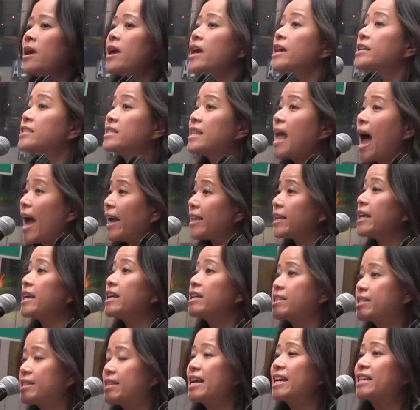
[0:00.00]
It's
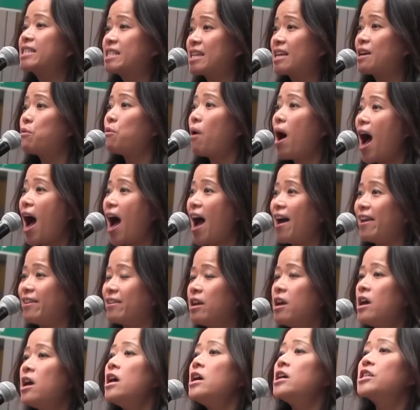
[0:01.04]

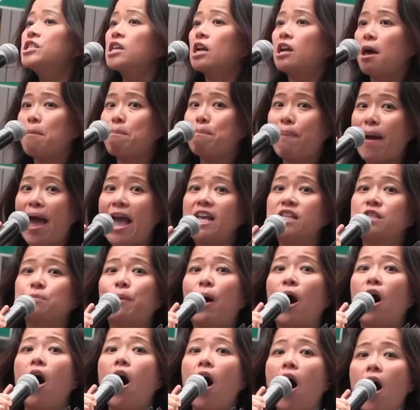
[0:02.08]
1961. So the
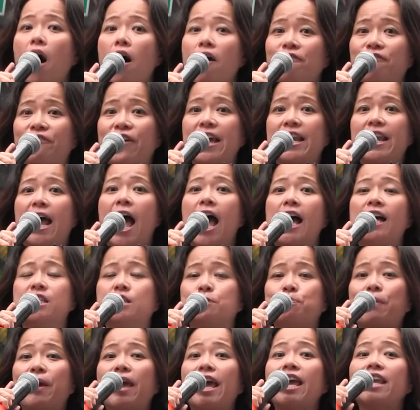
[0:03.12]
Baseball Hall of Fame
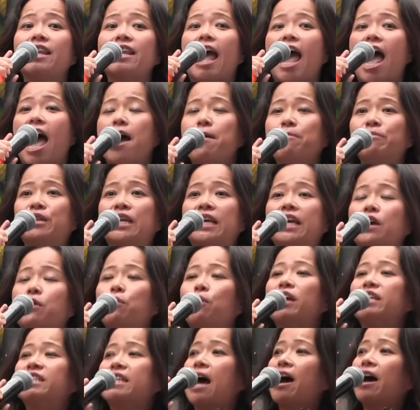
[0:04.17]
has been empty
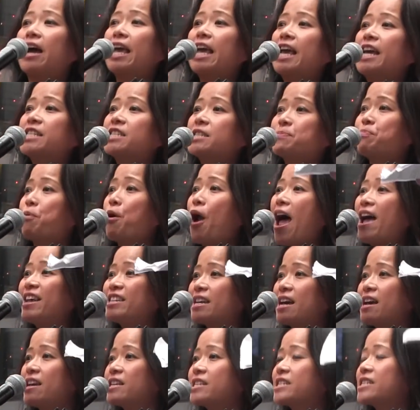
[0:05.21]
without his
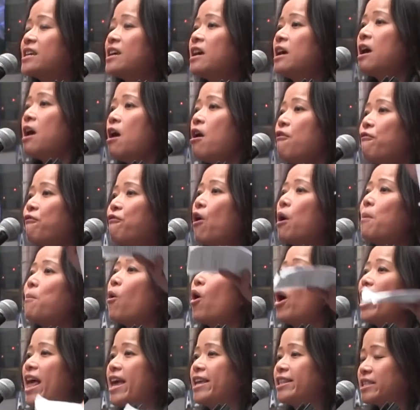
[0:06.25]
presence for
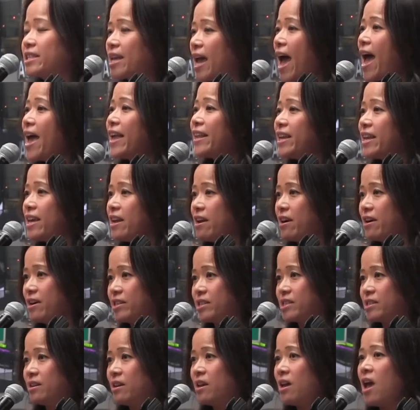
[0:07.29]
more than 10
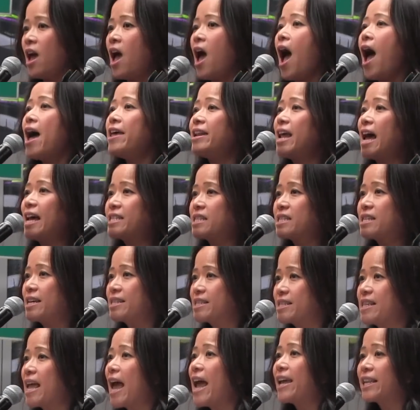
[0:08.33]
years. And that's the
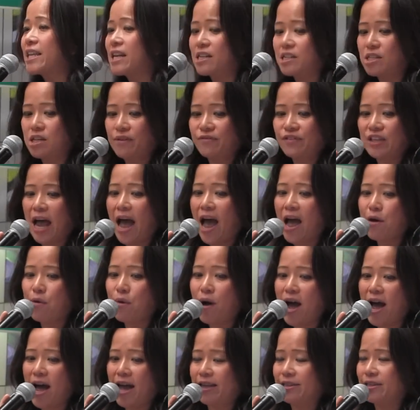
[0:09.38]
status of
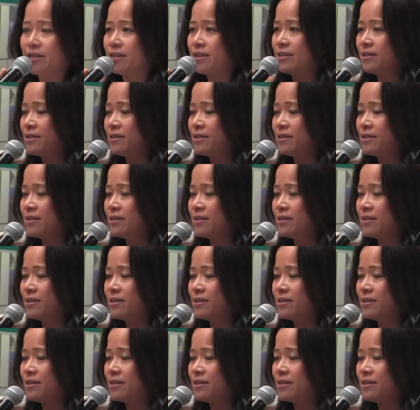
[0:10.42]
Taiwan.